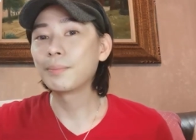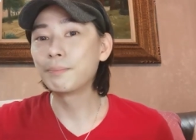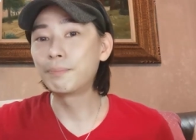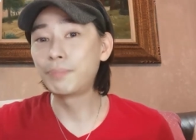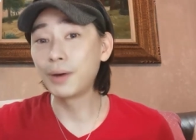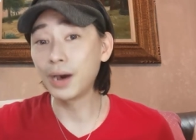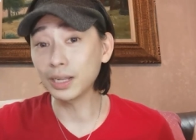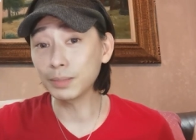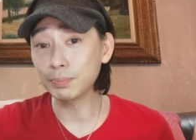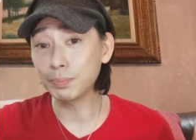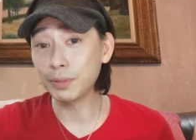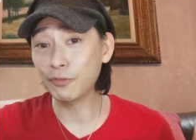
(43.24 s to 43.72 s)

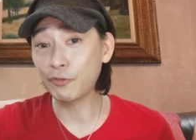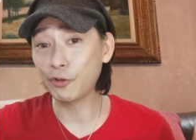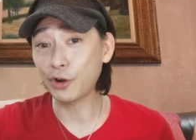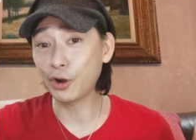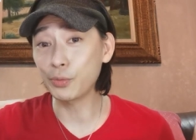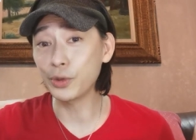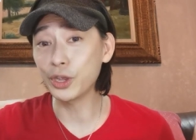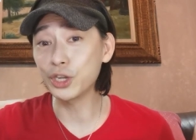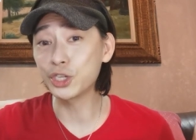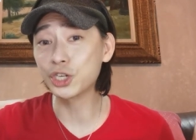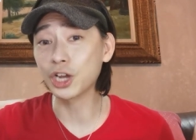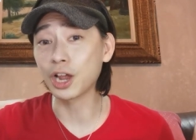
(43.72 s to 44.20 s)
But
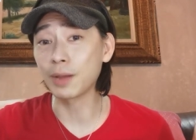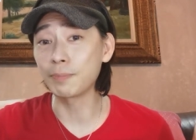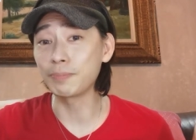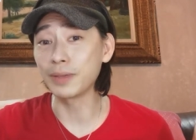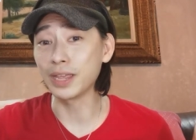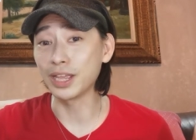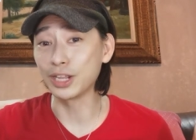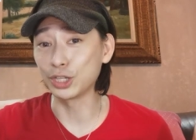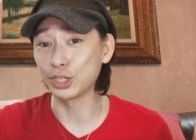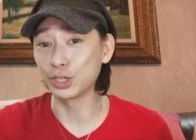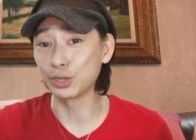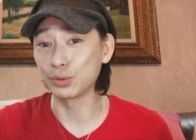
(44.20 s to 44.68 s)
before we
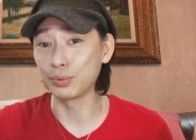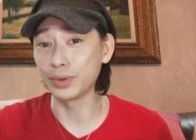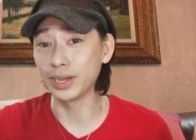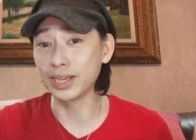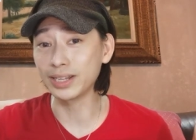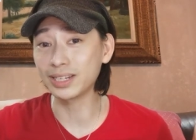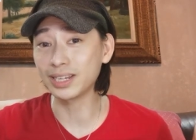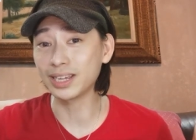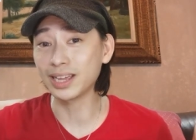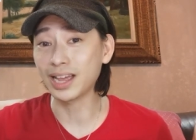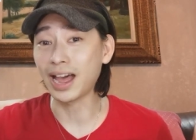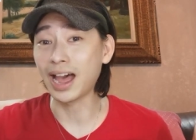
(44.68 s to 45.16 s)
jump into
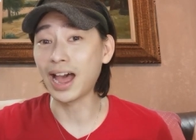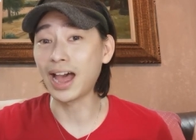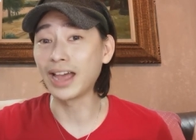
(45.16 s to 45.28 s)
it,